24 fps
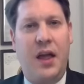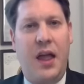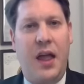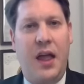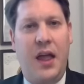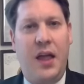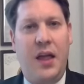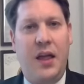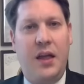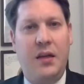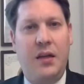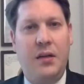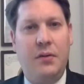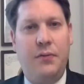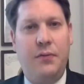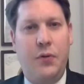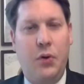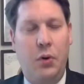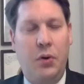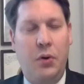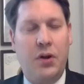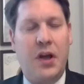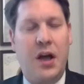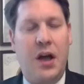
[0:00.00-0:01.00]
a
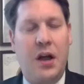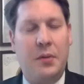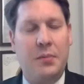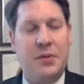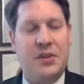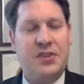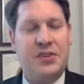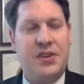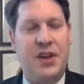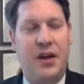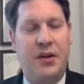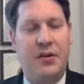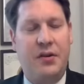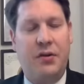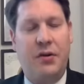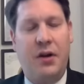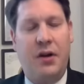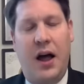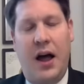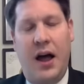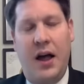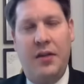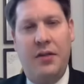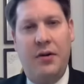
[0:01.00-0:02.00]
fuel economy standard
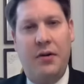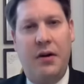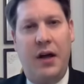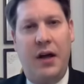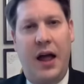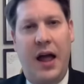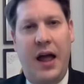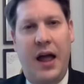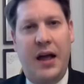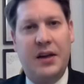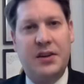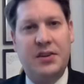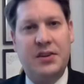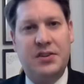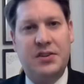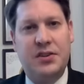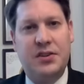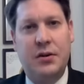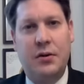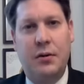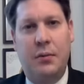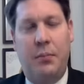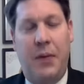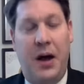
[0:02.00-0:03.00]
either as
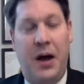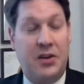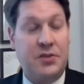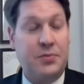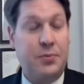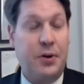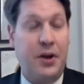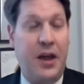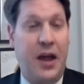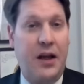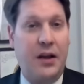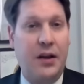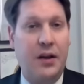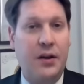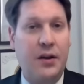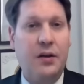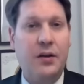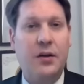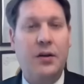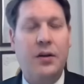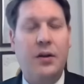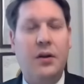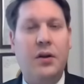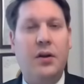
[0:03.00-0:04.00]
miles per gallon
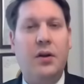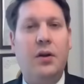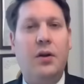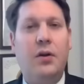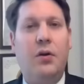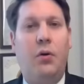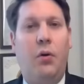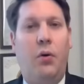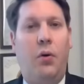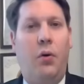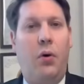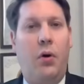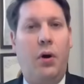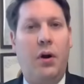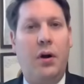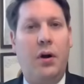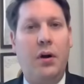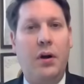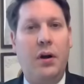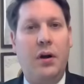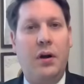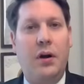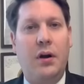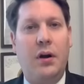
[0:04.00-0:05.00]

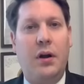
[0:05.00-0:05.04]
or,